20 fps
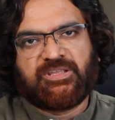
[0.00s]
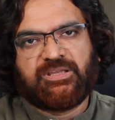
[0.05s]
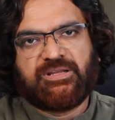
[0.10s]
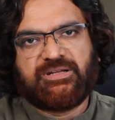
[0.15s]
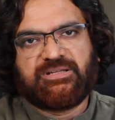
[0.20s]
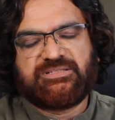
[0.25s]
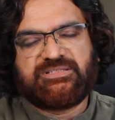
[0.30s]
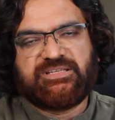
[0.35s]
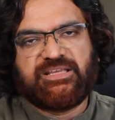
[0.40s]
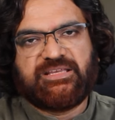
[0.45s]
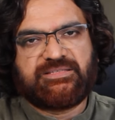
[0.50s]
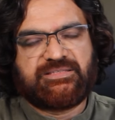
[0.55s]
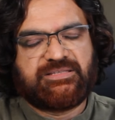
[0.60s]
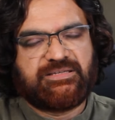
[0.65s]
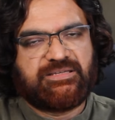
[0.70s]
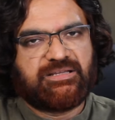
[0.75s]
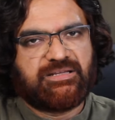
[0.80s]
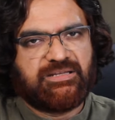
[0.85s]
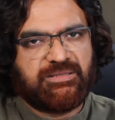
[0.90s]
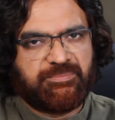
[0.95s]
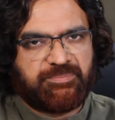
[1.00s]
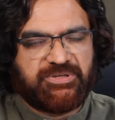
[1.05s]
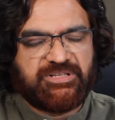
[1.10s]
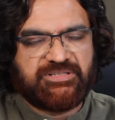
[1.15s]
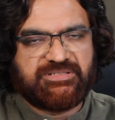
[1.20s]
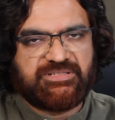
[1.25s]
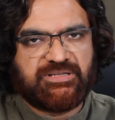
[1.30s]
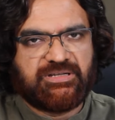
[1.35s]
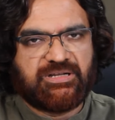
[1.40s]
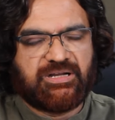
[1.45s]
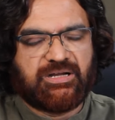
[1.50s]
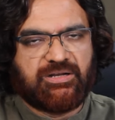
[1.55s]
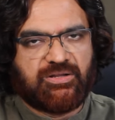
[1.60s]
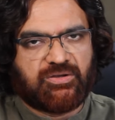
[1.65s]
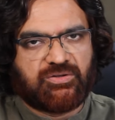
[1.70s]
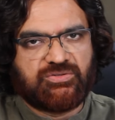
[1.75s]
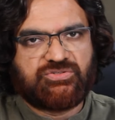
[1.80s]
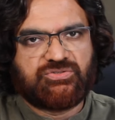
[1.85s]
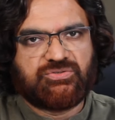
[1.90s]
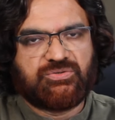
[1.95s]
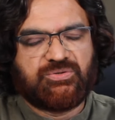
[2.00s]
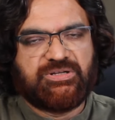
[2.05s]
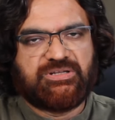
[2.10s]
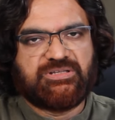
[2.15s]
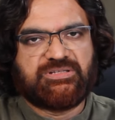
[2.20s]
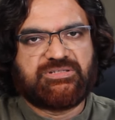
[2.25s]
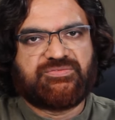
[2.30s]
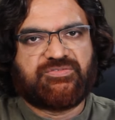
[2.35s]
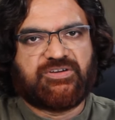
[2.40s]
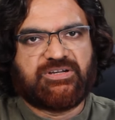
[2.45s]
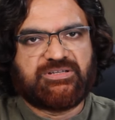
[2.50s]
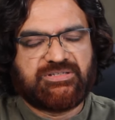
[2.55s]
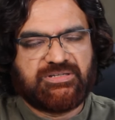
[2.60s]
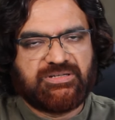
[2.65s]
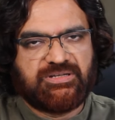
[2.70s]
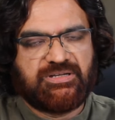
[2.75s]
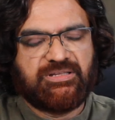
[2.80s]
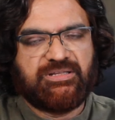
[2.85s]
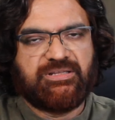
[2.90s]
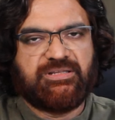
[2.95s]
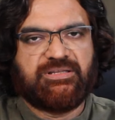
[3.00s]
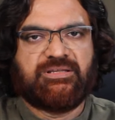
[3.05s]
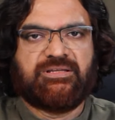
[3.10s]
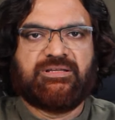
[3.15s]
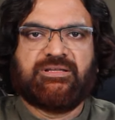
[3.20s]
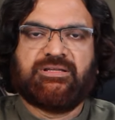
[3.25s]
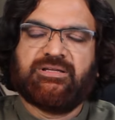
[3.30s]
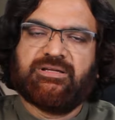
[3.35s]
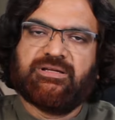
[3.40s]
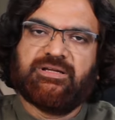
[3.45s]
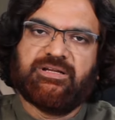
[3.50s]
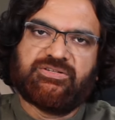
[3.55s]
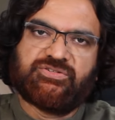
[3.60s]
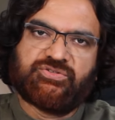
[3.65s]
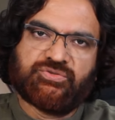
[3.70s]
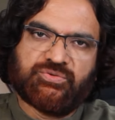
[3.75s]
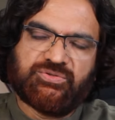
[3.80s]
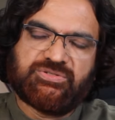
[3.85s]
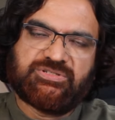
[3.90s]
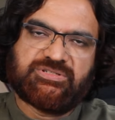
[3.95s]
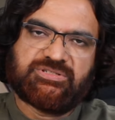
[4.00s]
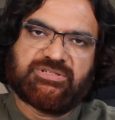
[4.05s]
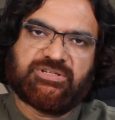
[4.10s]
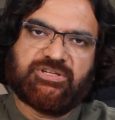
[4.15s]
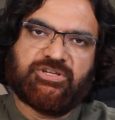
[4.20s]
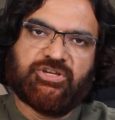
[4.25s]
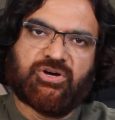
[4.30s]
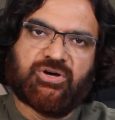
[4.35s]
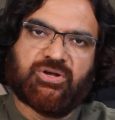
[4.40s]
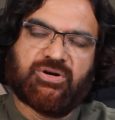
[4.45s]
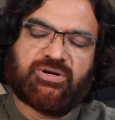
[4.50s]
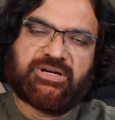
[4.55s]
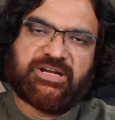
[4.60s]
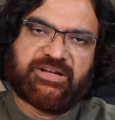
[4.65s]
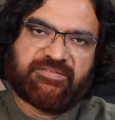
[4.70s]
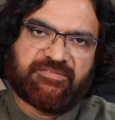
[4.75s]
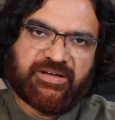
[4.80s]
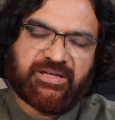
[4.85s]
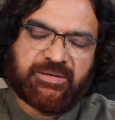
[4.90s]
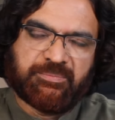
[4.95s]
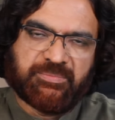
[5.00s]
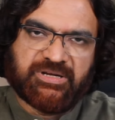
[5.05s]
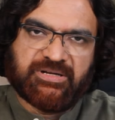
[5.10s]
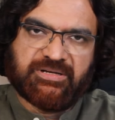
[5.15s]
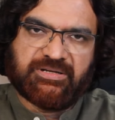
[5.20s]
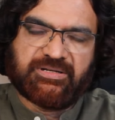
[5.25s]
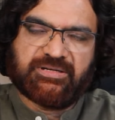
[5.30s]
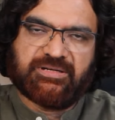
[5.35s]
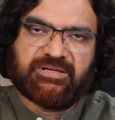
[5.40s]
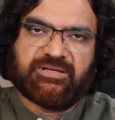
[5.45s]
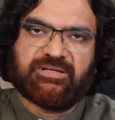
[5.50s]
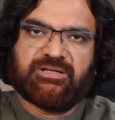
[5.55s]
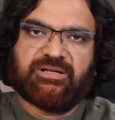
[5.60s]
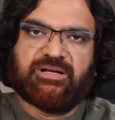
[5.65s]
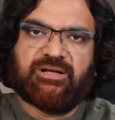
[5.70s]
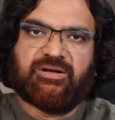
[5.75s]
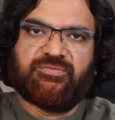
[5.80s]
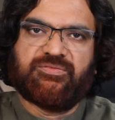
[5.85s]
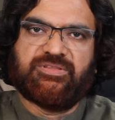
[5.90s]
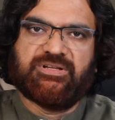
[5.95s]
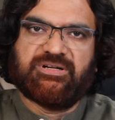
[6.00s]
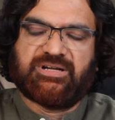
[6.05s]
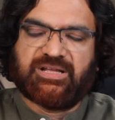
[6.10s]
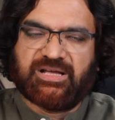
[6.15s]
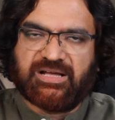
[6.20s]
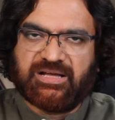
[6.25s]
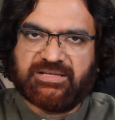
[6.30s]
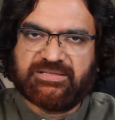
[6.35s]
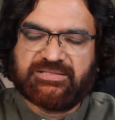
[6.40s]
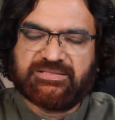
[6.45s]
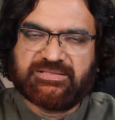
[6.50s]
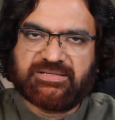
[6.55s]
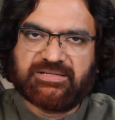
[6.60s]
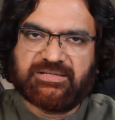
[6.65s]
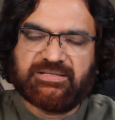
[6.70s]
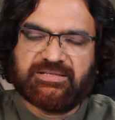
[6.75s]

it is aesthetically pleasing and also it is functionally, it suits your requirement of the task,